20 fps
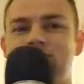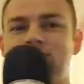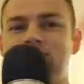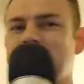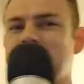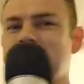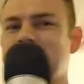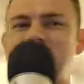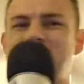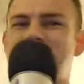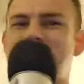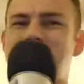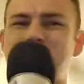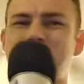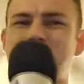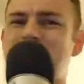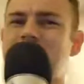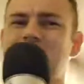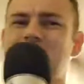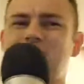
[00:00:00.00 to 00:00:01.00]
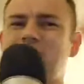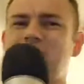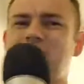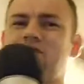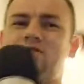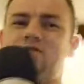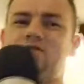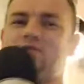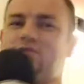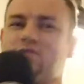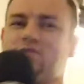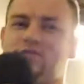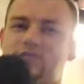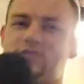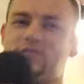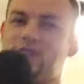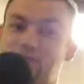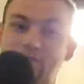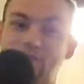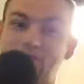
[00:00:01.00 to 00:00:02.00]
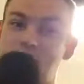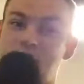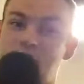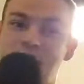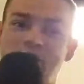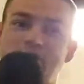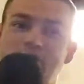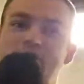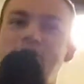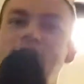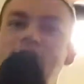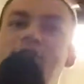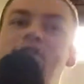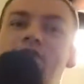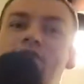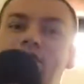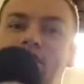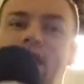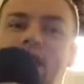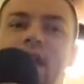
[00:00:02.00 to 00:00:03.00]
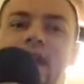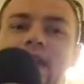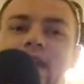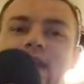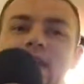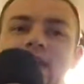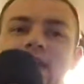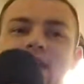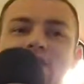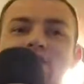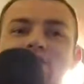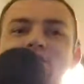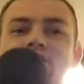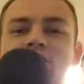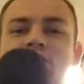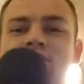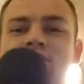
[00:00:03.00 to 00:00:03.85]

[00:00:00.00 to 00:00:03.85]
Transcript: in my prime years. I'm nowhere near a dad age.